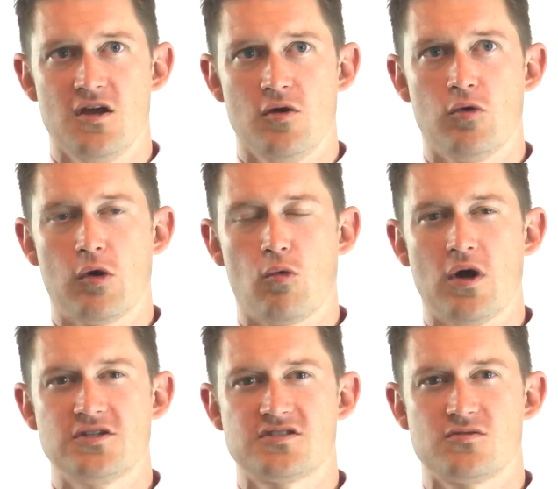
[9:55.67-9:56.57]
who were
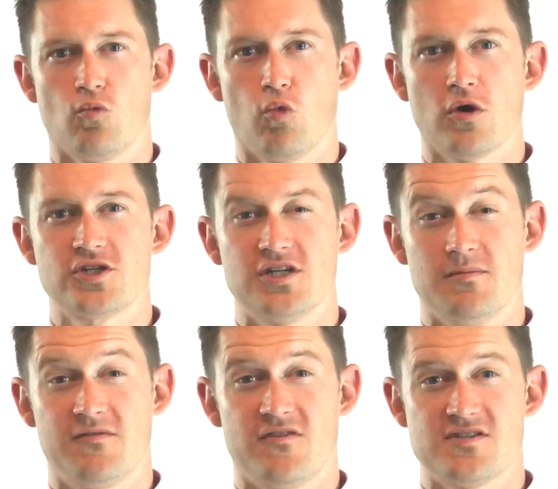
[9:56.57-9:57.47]
once
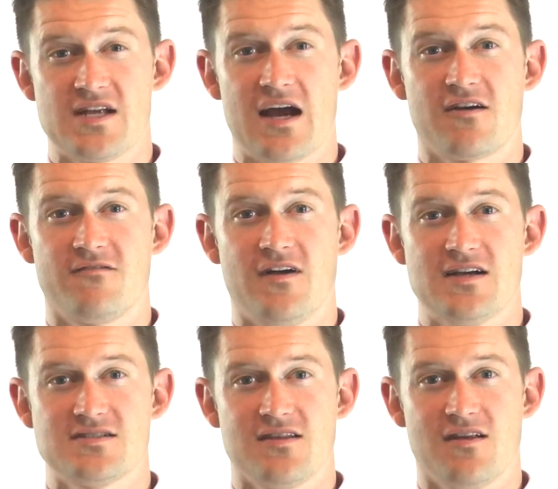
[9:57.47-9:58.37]
worshipped for
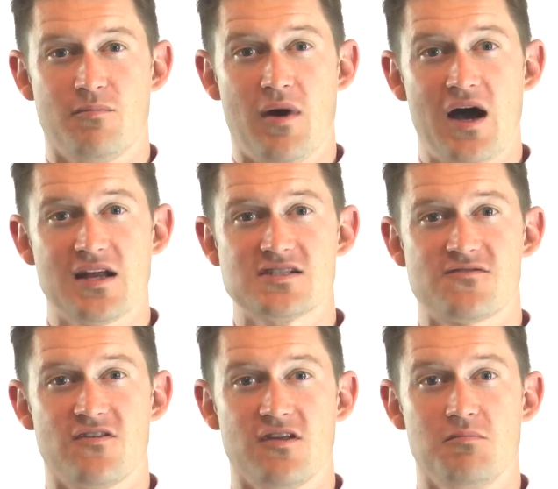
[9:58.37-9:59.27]
sacrificing their bodies
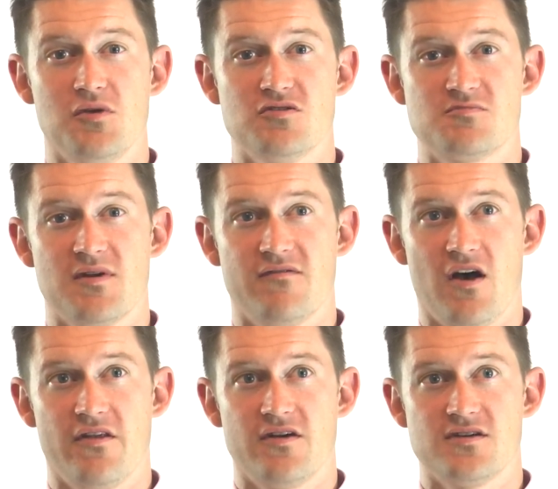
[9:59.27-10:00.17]
for the amusement of
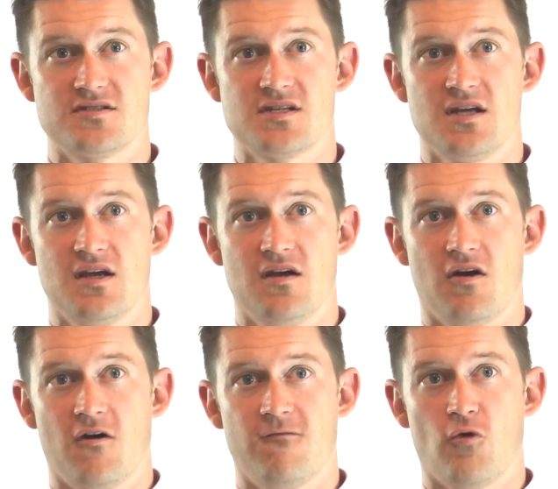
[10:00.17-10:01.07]
others
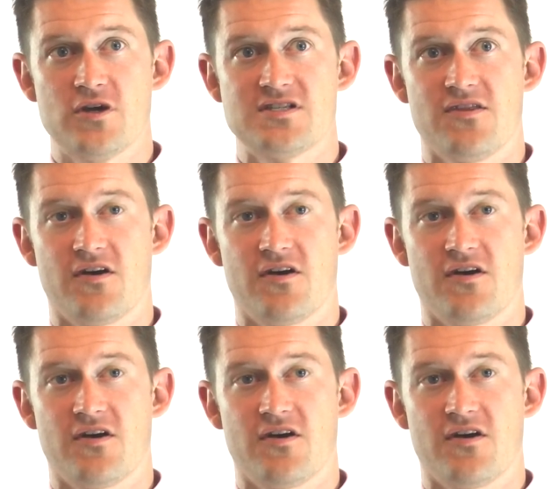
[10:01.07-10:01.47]
are voicing